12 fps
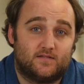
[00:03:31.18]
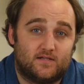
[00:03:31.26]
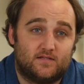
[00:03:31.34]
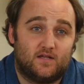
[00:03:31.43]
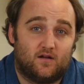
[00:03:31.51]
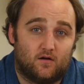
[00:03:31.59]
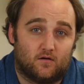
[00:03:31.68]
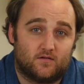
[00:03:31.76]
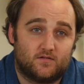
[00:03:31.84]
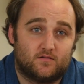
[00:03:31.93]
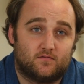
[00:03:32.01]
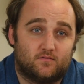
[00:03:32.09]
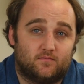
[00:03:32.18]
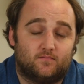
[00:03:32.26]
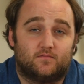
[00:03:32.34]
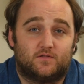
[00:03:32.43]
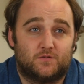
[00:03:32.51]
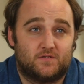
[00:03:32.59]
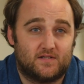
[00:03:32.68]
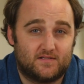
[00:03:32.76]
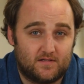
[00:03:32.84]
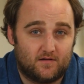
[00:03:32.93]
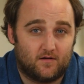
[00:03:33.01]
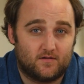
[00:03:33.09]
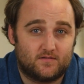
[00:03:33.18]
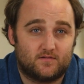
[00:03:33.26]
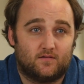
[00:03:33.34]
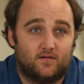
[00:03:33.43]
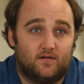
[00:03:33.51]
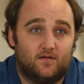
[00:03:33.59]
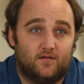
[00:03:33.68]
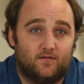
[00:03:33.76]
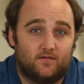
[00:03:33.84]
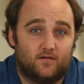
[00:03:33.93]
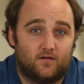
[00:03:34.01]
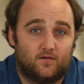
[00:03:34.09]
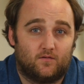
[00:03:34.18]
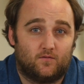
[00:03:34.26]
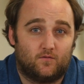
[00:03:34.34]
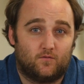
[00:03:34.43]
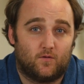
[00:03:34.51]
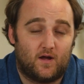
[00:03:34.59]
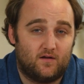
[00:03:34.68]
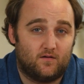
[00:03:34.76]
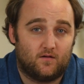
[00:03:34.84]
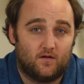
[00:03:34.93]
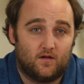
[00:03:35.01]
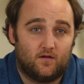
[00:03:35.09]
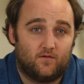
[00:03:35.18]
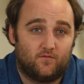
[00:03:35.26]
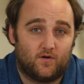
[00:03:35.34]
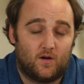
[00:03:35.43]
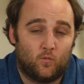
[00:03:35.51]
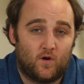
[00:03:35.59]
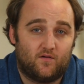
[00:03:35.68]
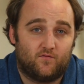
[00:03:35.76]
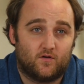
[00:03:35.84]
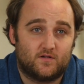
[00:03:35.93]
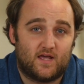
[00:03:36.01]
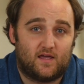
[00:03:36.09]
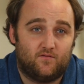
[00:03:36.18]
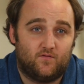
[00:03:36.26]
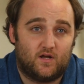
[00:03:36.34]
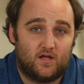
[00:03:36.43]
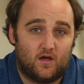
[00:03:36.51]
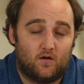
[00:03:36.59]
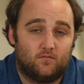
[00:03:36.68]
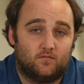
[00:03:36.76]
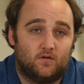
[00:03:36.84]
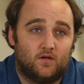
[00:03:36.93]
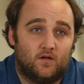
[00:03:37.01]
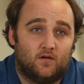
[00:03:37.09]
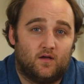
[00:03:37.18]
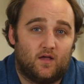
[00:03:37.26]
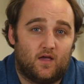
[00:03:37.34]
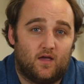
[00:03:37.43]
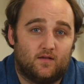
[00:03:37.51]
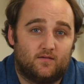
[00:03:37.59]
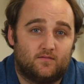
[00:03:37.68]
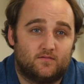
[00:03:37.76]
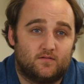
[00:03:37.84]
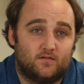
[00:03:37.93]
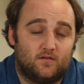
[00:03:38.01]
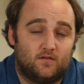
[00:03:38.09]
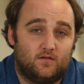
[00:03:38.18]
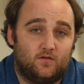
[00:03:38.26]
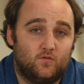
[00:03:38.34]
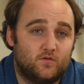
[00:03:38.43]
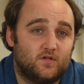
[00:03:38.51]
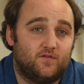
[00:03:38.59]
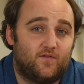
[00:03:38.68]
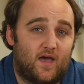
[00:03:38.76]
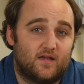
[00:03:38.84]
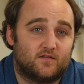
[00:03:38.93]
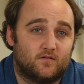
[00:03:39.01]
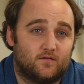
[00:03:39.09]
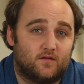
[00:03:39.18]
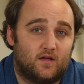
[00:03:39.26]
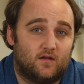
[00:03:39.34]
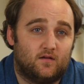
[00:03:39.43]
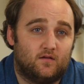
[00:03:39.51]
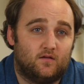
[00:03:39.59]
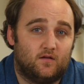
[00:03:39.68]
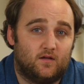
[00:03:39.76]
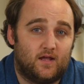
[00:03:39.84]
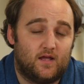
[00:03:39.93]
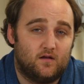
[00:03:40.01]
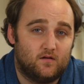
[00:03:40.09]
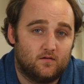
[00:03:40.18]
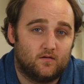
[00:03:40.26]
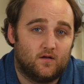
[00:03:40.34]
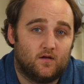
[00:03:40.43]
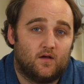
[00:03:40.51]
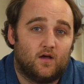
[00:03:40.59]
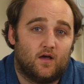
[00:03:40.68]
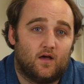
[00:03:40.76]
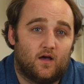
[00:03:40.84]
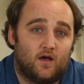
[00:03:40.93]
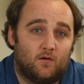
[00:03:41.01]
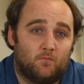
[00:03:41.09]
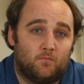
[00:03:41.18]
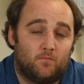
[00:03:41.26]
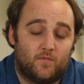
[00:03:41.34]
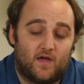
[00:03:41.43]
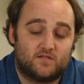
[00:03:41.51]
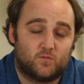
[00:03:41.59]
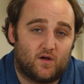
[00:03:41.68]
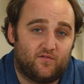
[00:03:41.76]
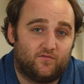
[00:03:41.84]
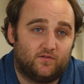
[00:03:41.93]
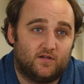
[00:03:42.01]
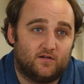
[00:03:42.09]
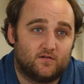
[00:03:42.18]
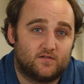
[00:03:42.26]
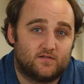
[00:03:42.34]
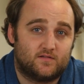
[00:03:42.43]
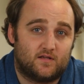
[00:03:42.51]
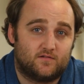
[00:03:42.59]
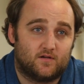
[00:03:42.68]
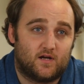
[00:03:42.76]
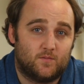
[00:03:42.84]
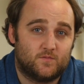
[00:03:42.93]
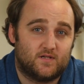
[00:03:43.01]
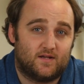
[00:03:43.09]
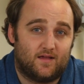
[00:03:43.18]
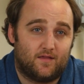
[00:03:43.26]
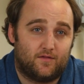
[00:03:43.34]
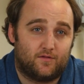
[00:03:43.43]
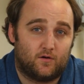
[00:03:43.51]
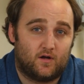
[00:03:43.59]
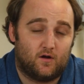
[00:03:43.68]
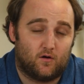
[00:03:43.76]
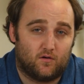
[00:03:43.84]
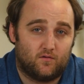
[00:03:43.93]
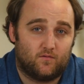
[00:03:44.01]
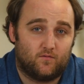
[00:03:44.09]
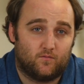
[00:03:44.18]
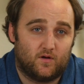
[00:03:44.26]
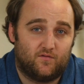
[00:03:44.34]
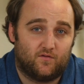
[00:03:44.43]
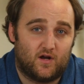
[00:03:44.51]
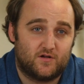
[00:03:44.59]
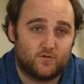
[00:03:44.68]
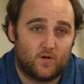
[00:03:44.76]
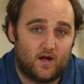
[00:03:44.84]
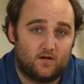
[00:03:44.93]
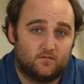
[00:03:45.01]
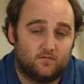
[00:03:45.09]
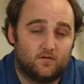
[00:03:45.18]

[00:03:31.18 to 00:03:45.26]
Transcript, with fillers: 60 hertz. So 60 hertz is a great frame rate for taking video. It's usually faster than you need. Um, that's why FLIR's sensor comes in at a 30 hertz refresh rate.